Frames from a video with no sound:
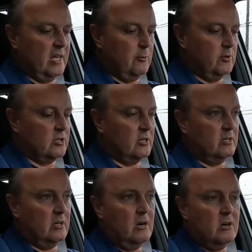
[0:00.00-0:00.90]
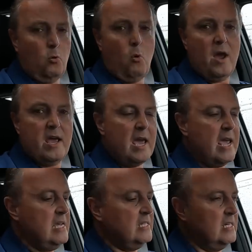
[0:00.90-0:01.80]
on here which are quite
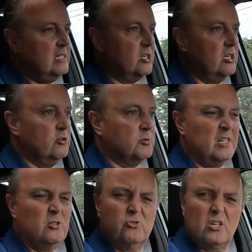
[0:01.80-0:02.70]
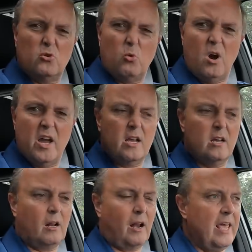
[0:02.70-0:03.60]
easy to use. But it's also quite
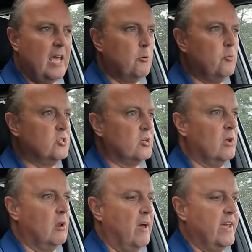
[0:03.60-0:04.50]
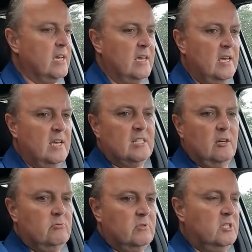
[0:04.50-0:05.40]
clear, which I like. So